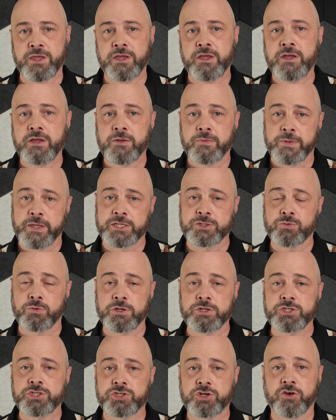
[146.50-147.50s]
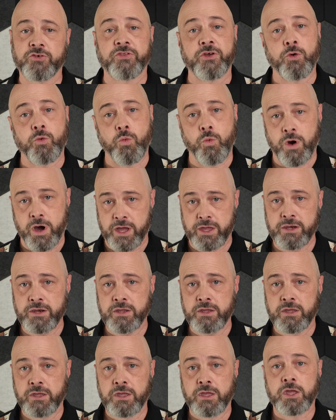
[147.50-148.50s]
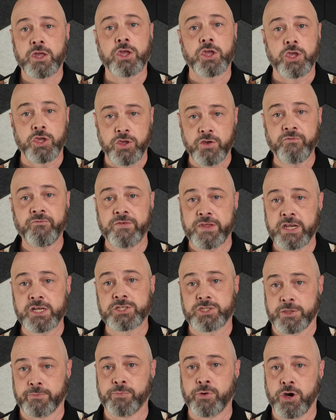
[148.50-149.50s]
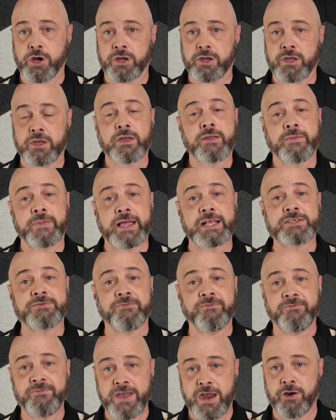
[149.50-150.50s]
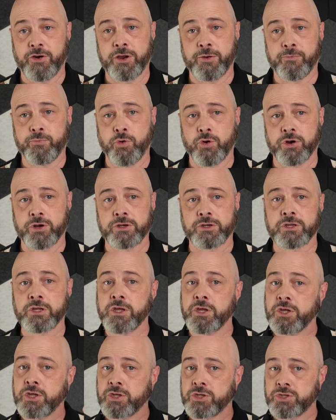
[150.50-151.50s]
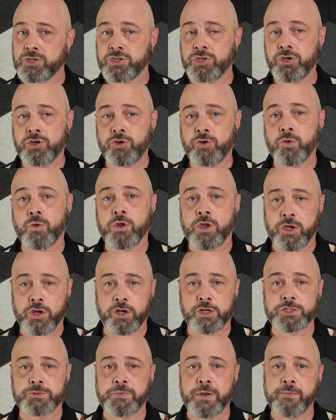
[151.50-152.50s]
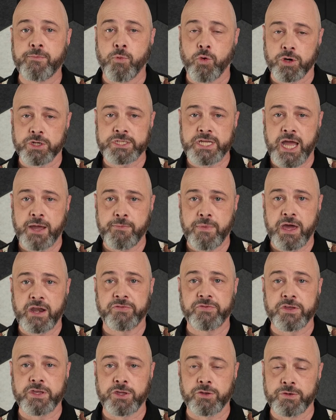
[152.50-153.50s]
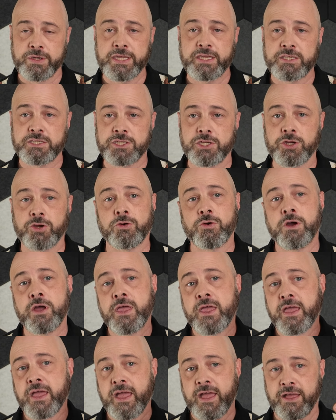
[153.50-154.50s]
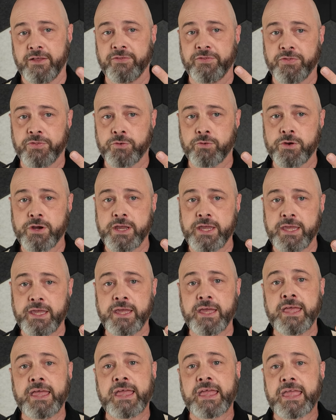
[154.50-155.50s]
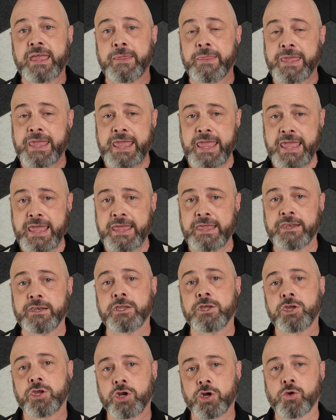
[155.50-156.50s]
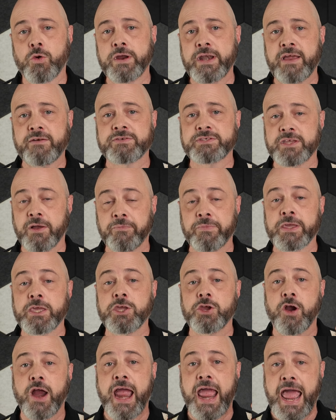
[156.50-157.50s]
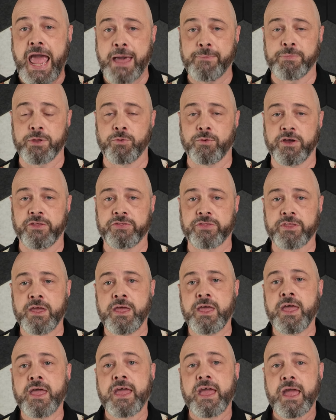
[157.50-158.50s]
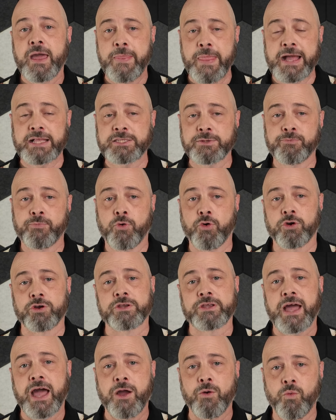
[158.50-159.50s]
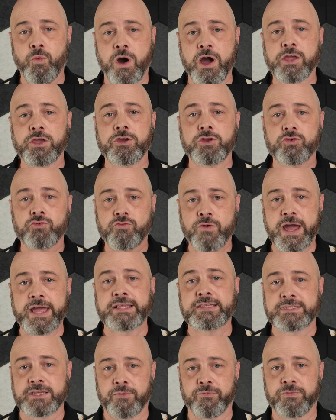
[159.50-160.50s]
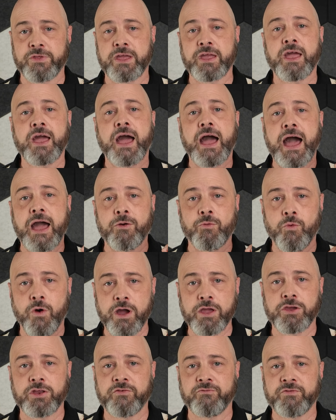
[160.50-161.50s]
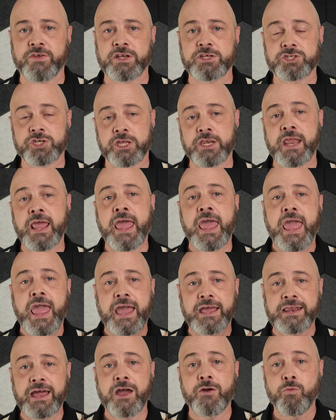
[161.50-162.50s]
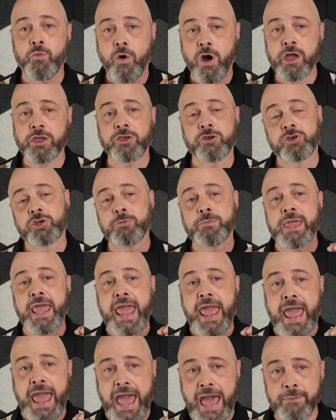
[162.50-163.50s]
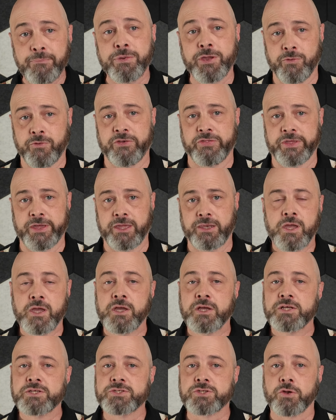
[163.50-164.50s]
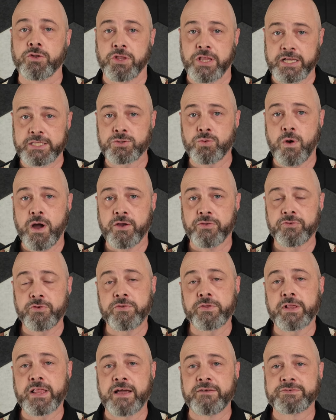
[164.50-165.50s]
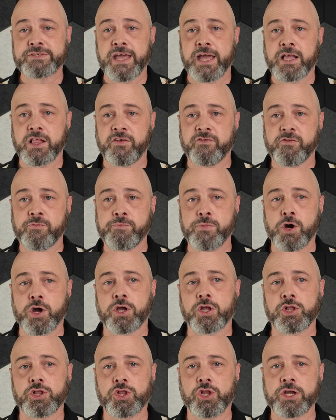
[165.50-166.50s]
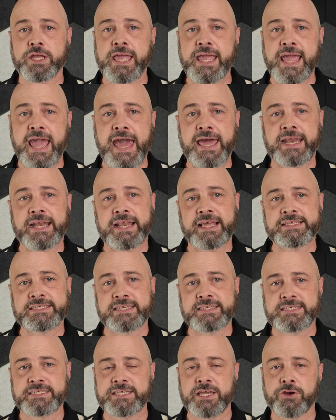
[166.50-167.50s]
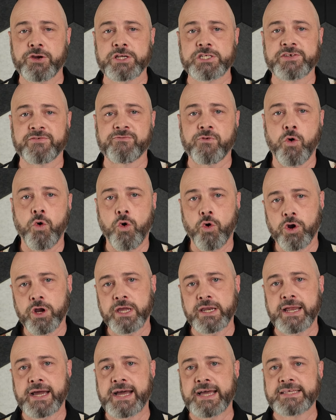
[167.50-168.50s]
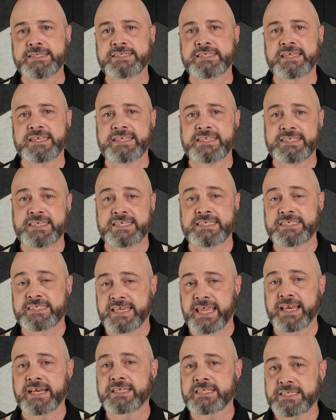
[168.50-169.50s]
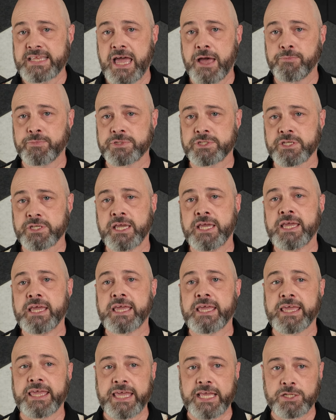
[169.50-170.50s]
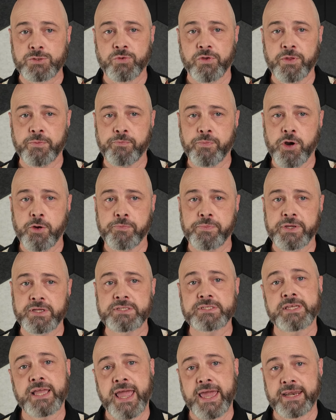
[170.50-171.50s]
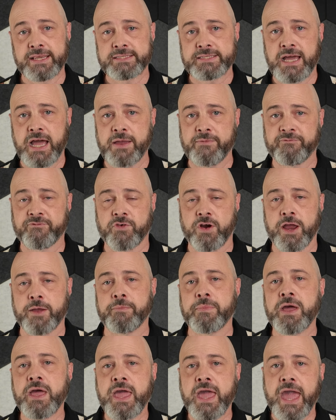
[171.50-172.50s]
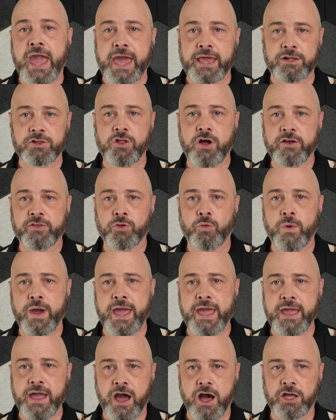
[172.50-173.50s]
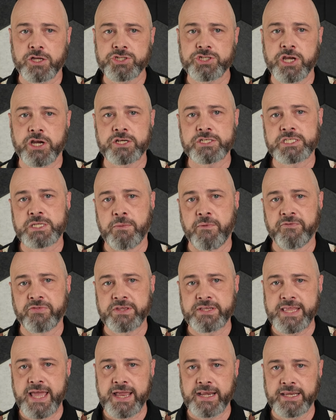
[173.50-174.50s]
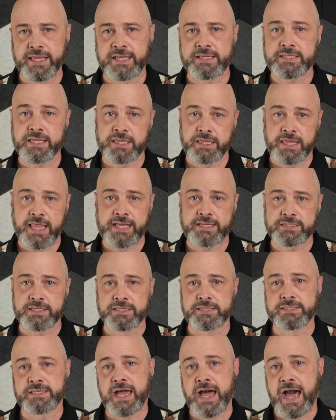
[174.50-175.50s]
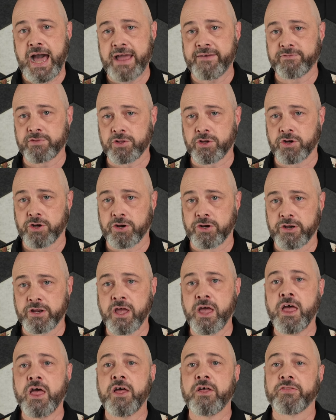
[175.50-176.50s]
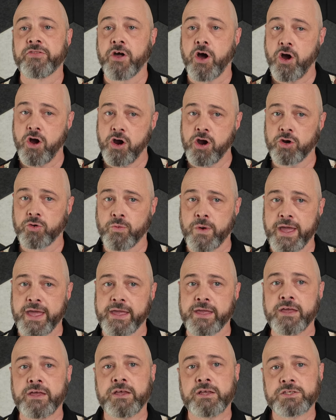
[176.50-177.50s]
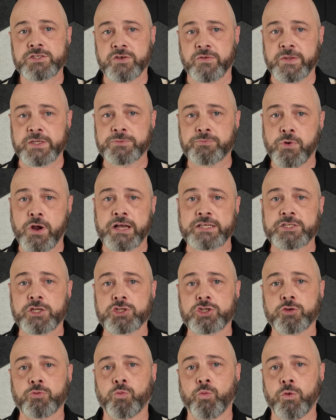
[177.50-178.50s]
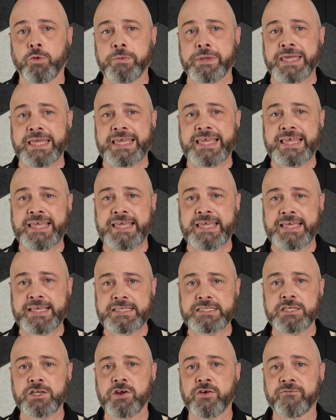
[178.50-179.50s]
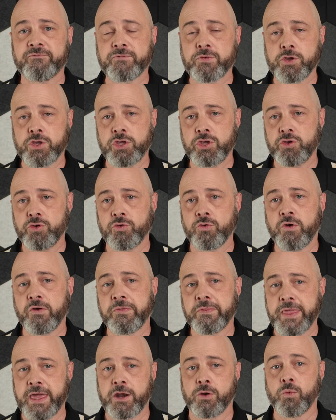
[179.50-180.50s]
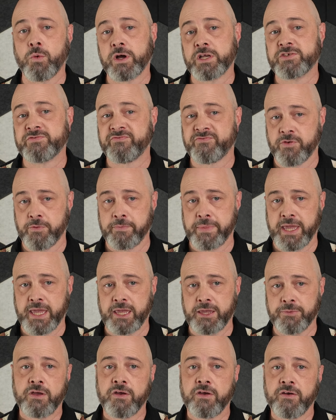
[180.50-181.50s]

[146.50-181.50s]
This will ensure that 1, you finish the book. That's very important. 2, you don't spend more time on it than you need to. And 3, in the end, you're going to have something you're happy with. And that's important. I want you to write something, I want you to finish it, and I want you to be happy with it. So let's walk through the life cycle of a book, looking at it as a series of organized, distinct steps, each with a purpose and a time frame. And along the way, I'll share some of the techniques and lessons I've learned the hard way, so this process will be easier for you than it was for me.